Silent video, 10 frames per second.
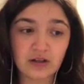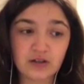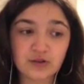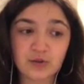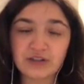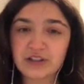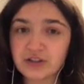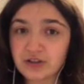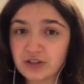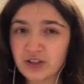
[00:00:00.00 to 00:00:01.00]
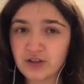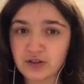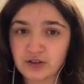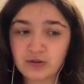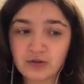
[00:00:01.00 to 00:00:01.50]
So what teachers can
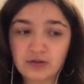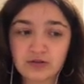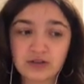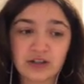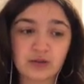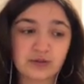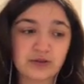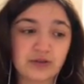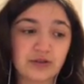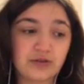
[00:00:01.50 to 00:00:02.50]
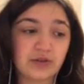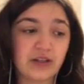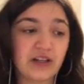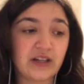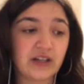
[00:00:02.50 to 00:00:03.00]
do to help students with
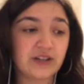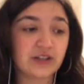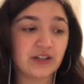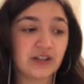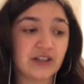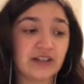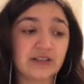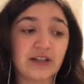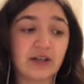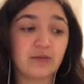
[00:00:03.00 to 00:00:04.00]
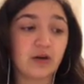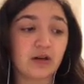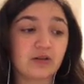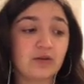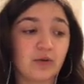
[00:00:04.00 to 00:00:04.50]
ADHD is they can
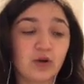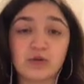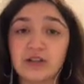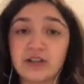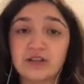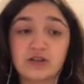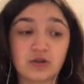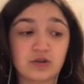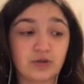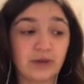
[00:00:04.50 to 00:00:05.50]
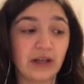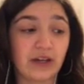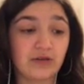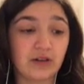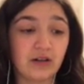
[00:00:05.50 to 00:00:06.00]
model appropriate social
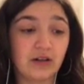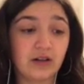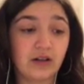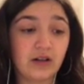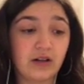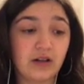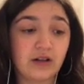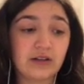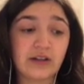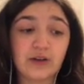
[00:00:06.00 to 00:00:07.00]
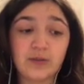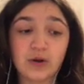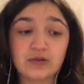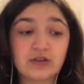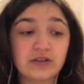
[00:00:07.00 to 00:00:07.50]
behavior. They could
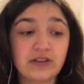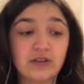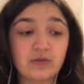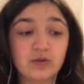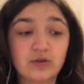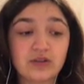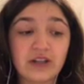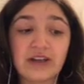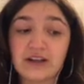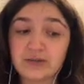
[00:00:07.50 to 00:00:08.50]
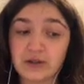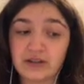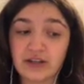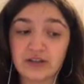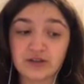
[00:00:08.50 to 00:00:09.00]
post clear rules and
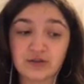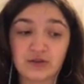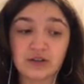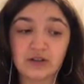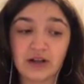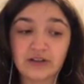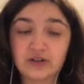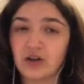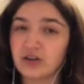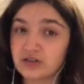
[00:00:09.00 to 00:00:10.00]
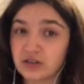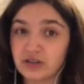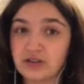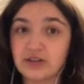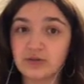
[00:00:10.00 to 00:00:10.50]
expectations for the class
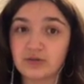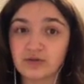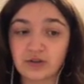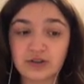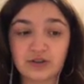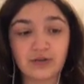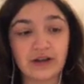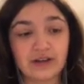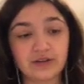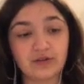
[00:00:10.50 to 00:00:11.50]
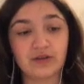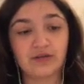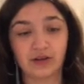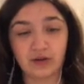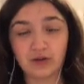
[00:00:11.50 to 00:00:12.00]
constantly to refer to and to
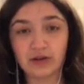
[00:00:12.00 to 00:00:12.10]
review.